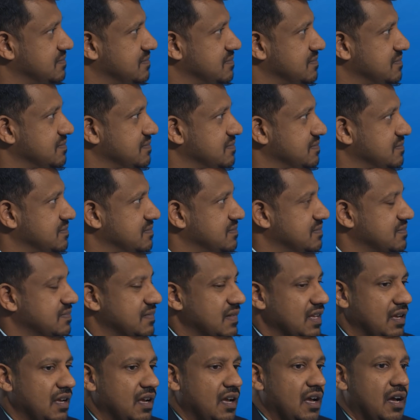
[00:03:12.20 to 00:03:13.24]
can leverage?
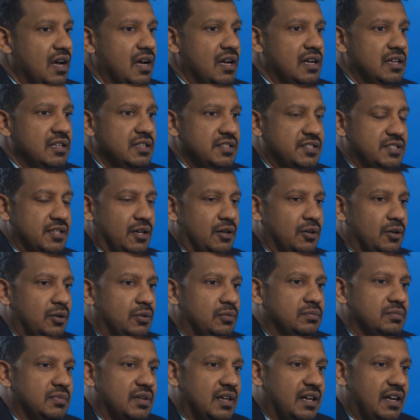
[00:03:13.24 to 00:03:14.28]

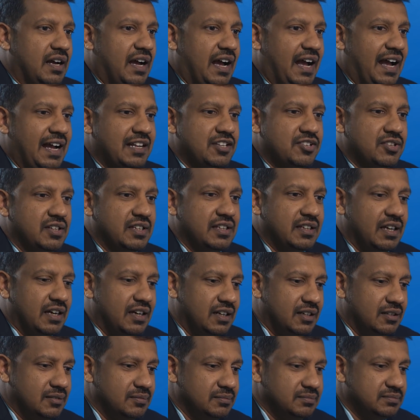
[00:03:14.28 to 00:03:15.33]
So actually,
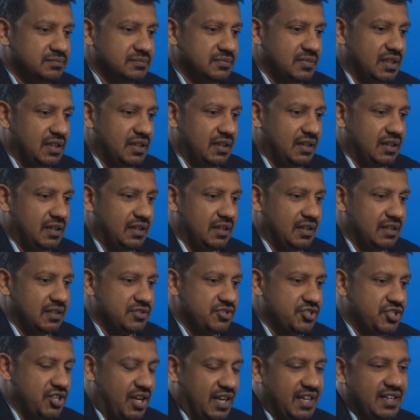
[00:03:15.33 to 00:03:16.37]

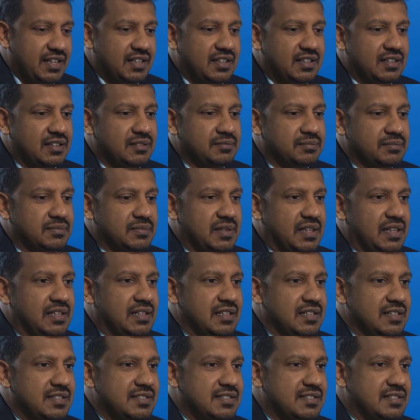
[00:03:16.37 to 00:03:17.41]
China
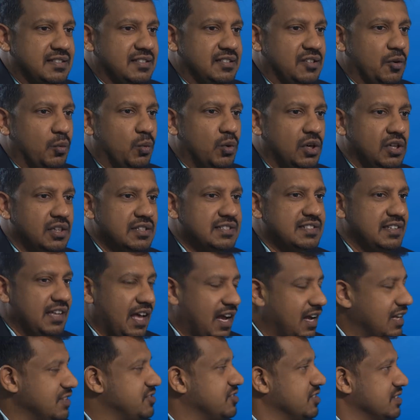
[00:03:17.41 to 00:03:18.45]
is the world's
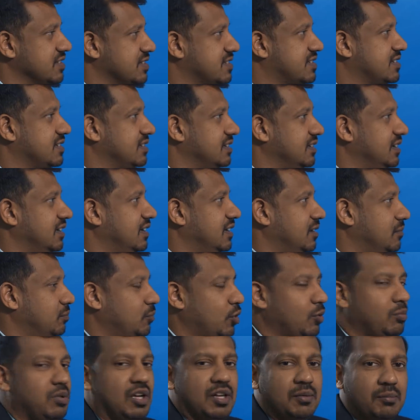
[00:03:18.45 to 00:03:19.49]
largest
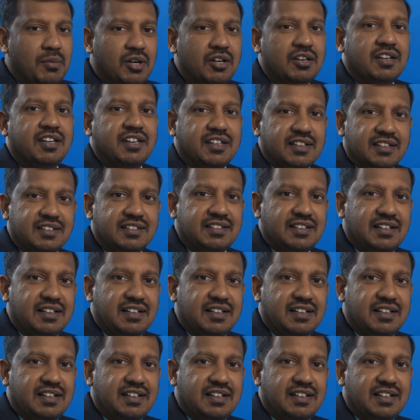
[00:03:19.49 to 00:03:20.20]
mobile market,